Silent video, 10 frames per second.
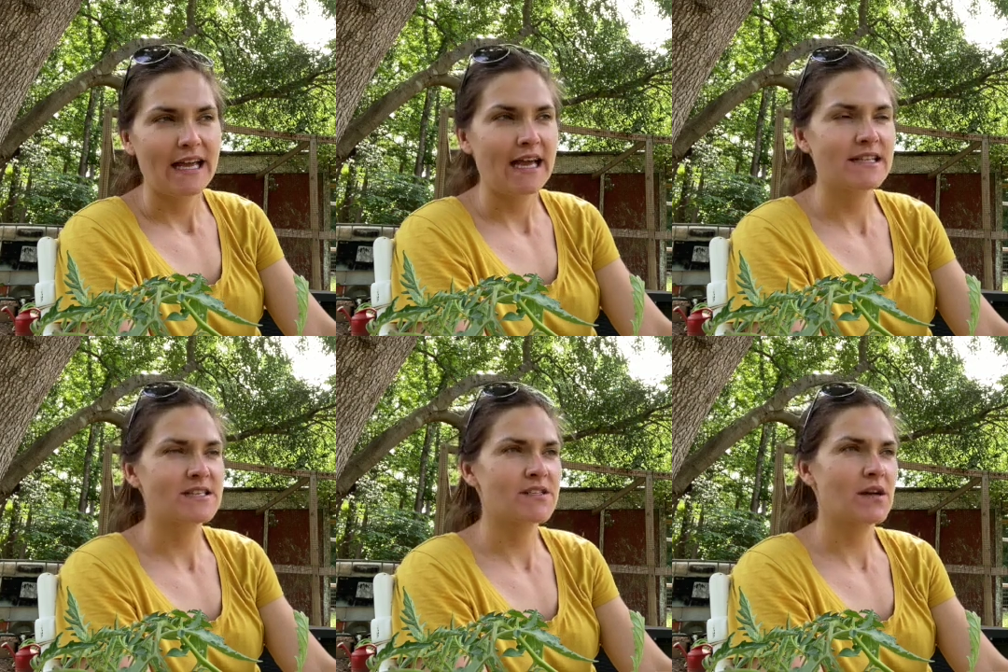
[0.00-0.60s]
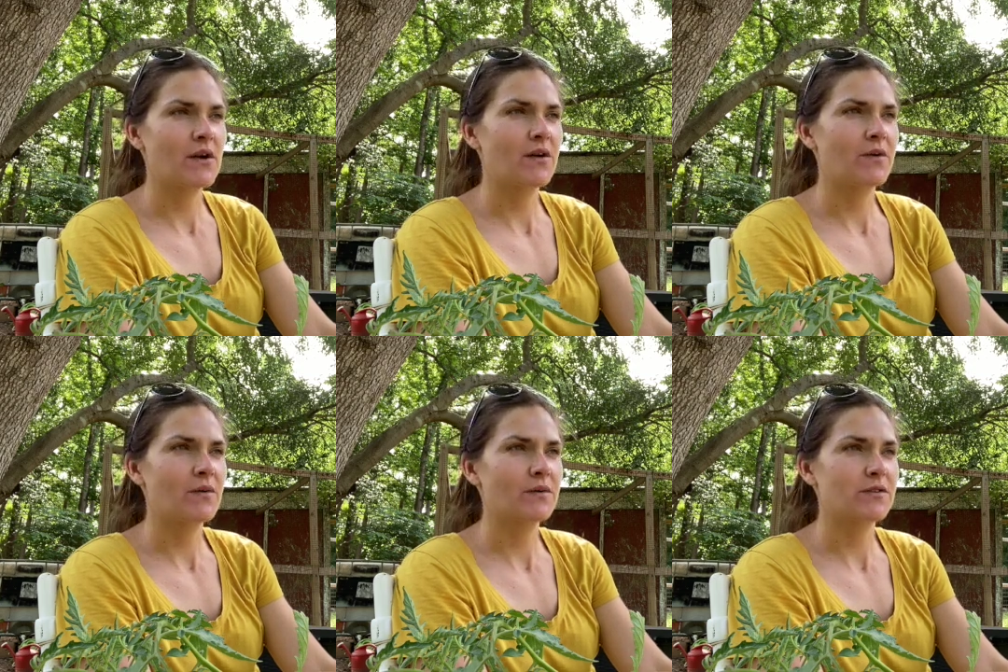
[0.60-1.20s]
and
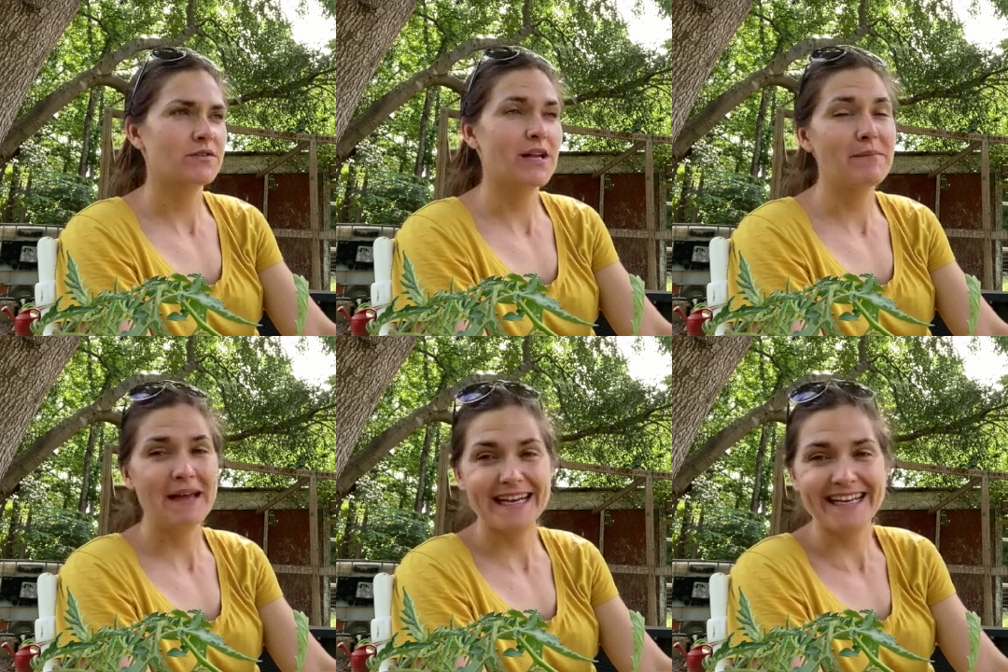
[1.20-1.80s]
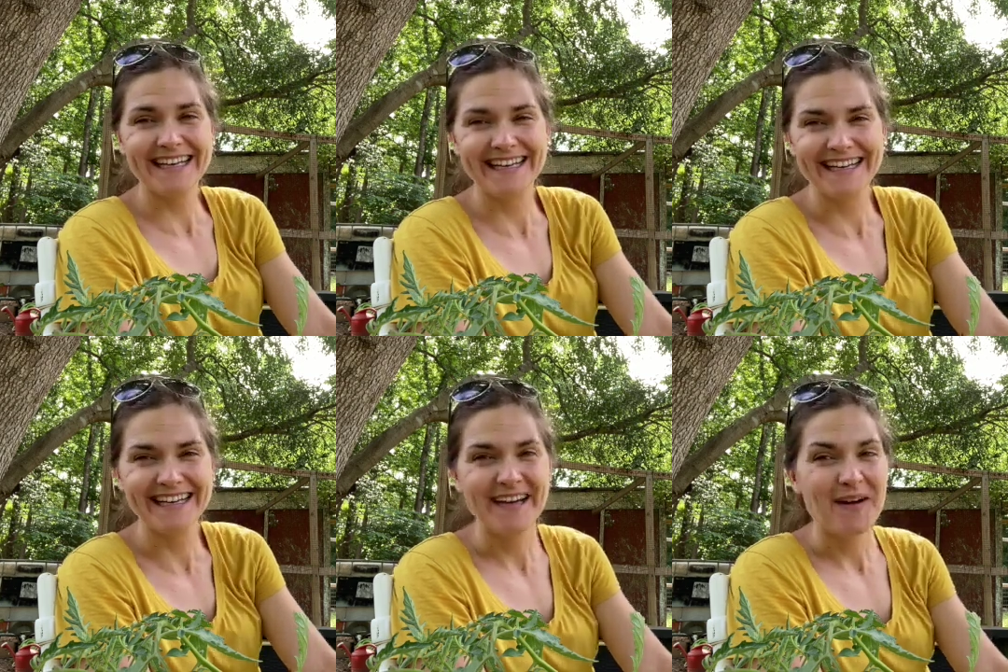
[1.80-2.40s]
so there's not many,
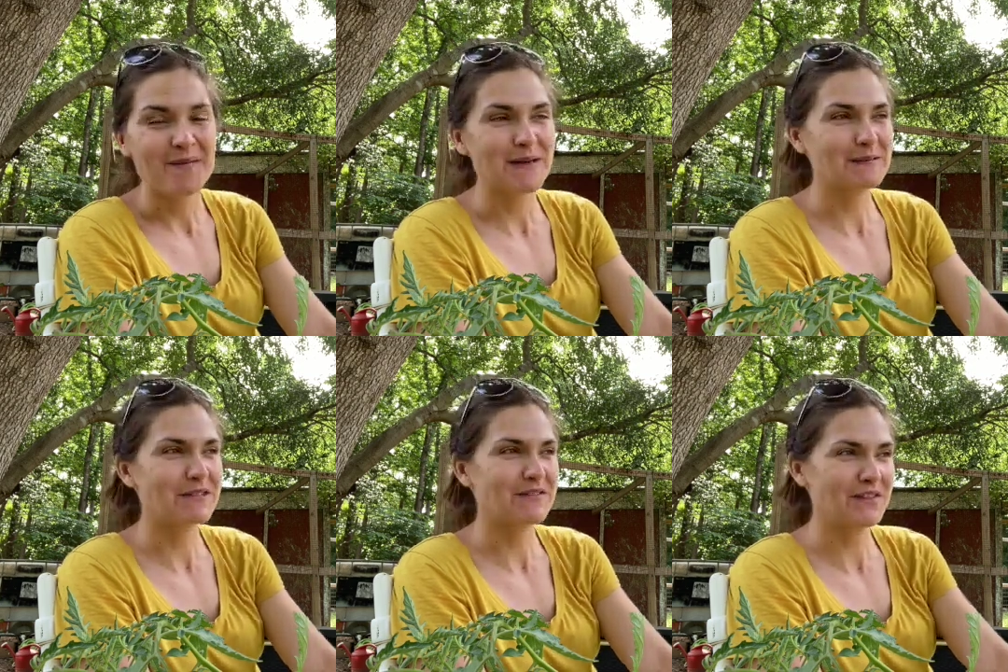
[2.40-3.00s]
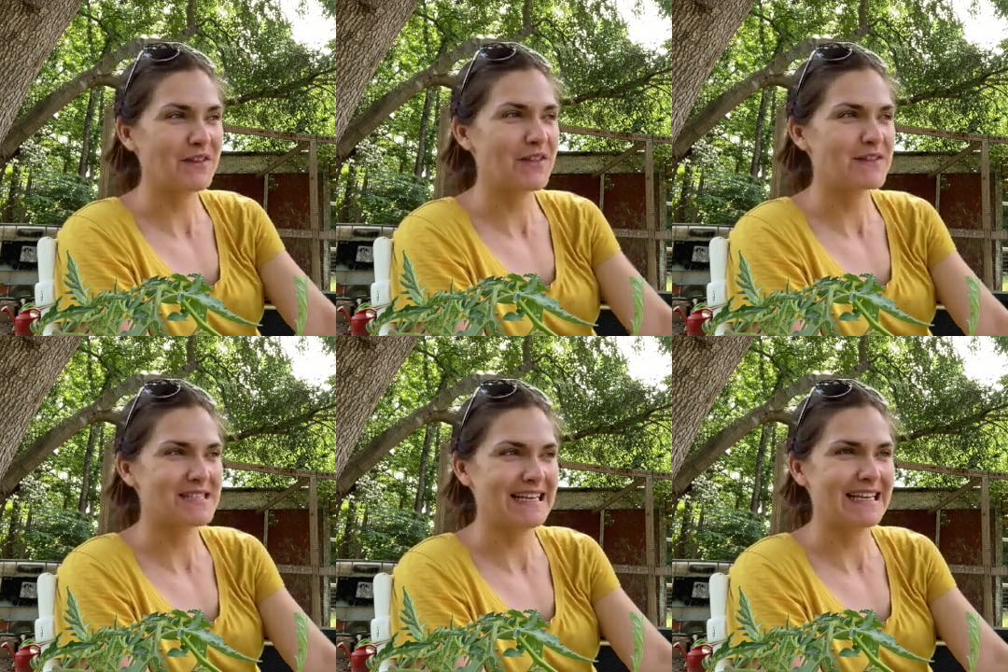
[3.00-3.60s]
but I'm going to fill
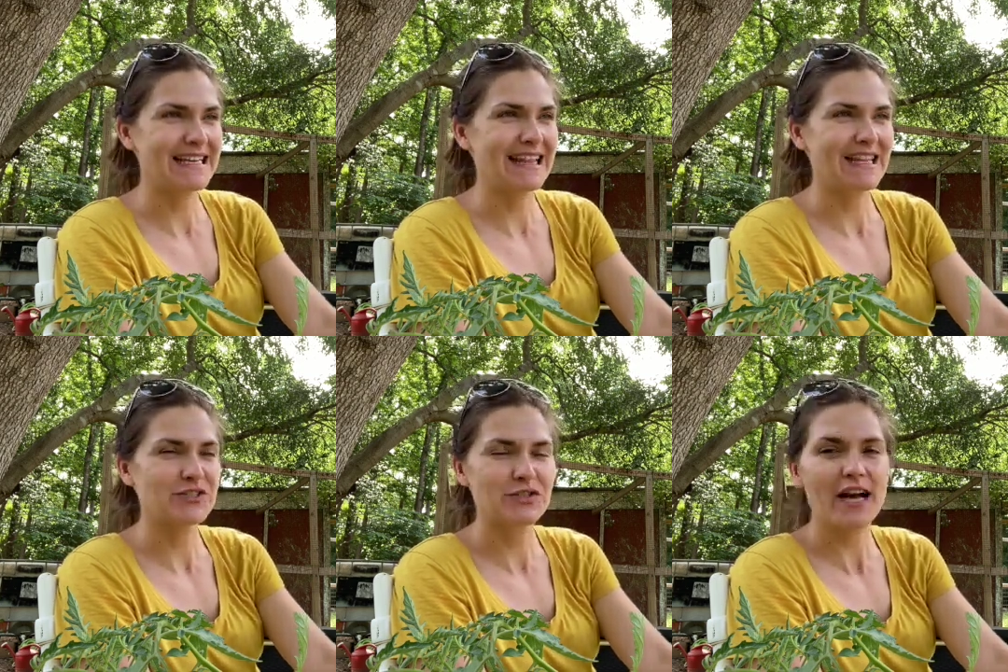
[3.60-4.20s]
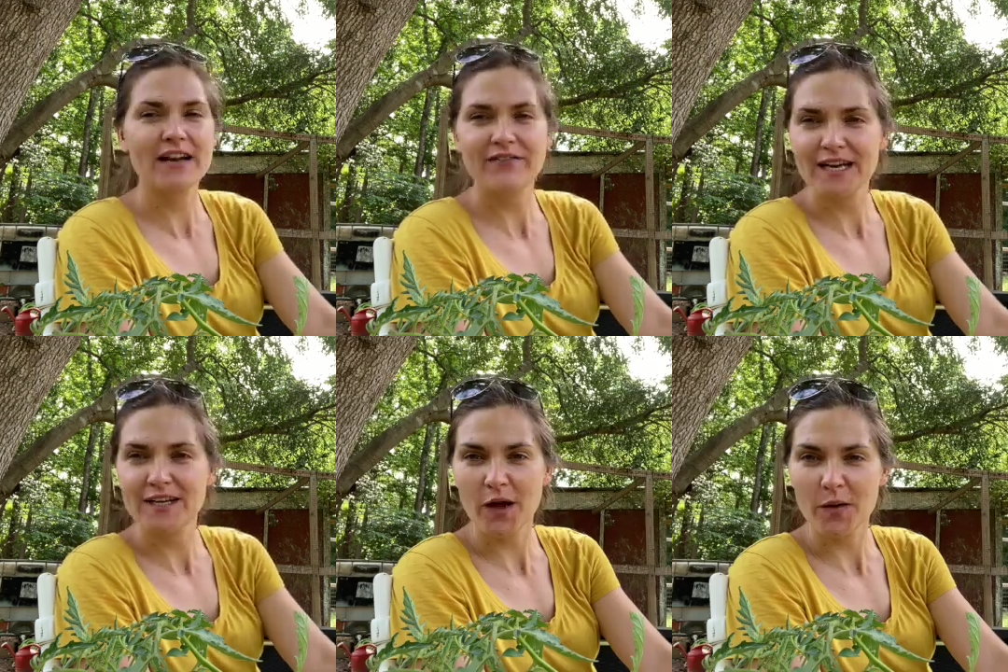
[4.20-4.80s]
those in and then try to
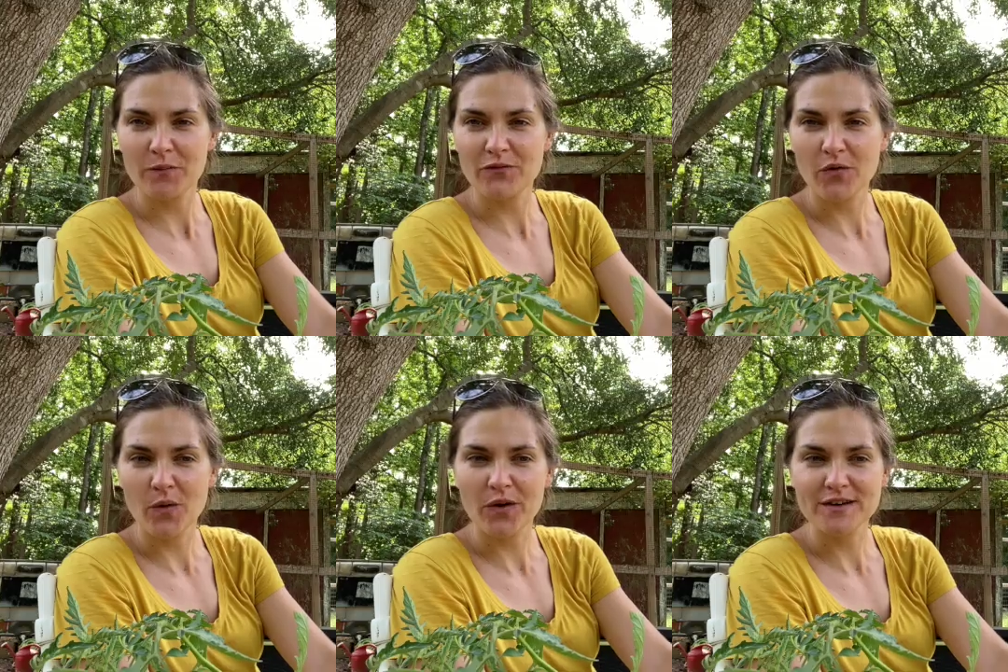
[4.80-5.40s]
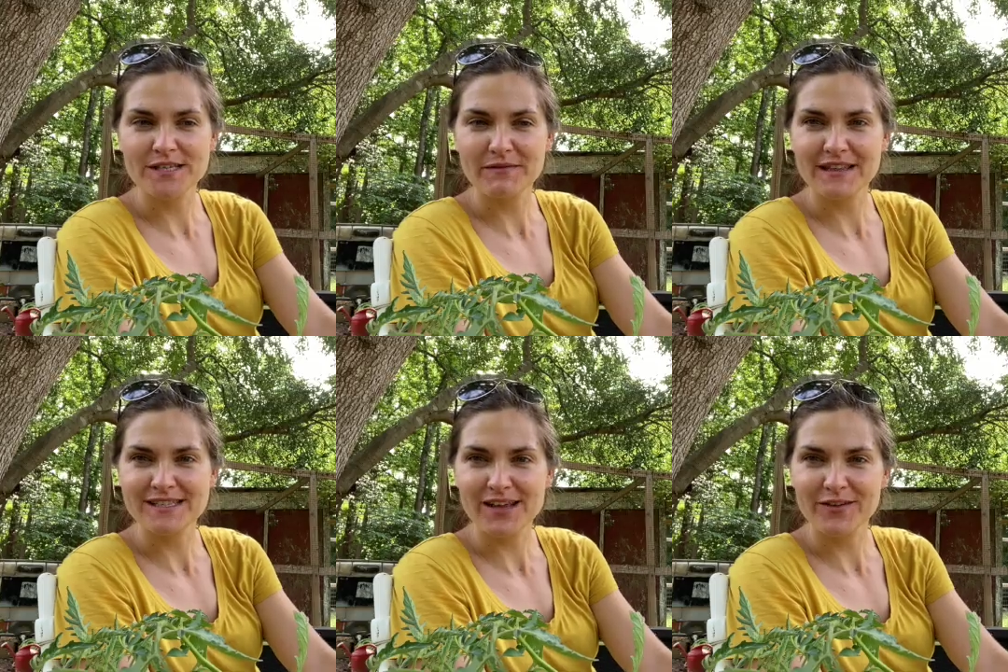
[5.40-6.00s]
find a home for some of
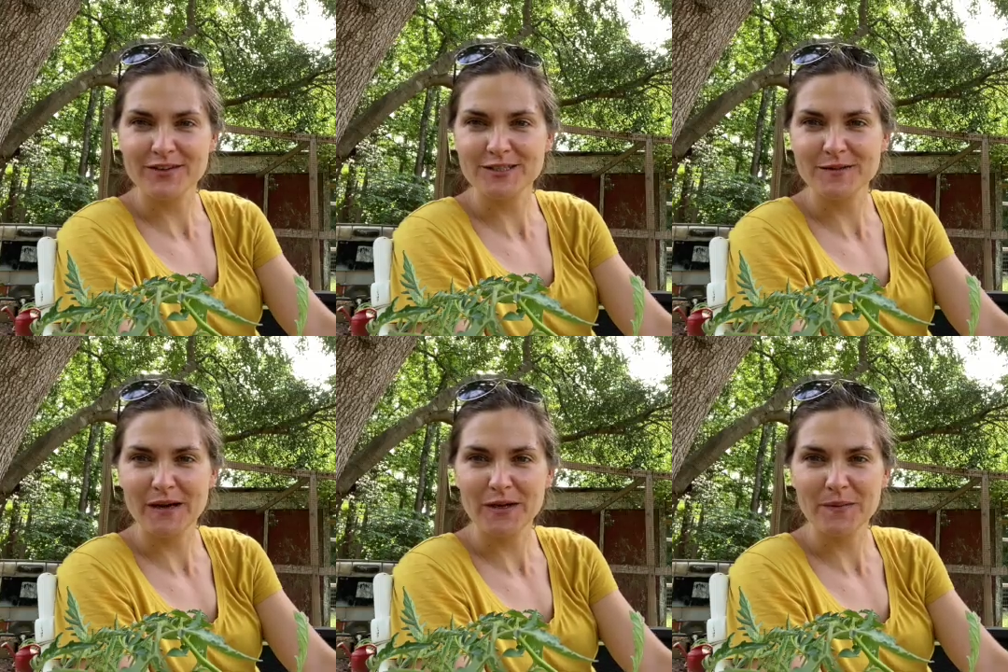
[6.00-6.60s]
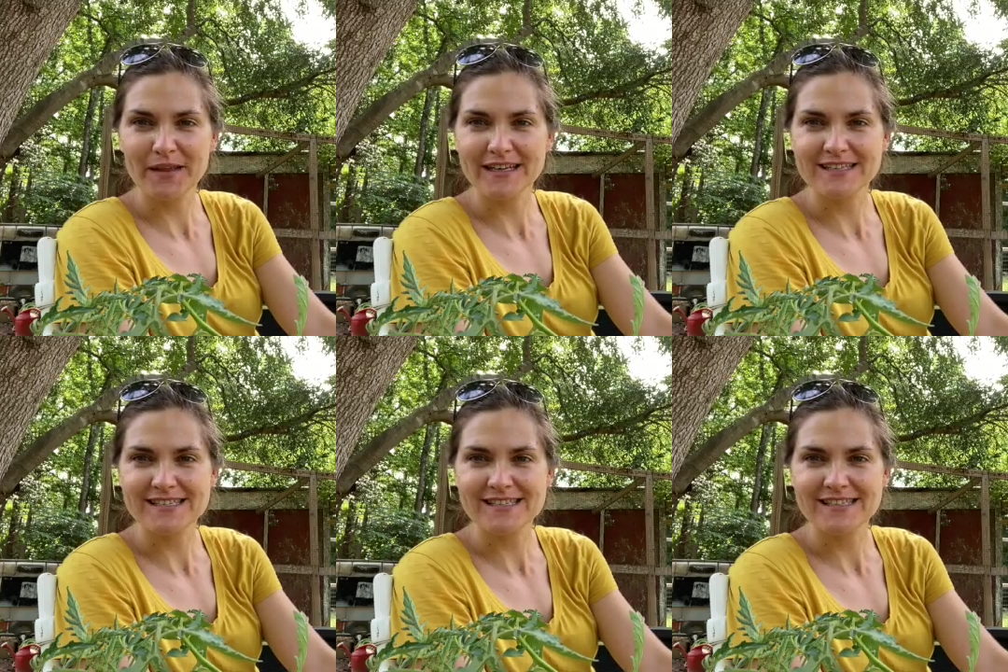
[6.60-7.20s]
these other tomato plants.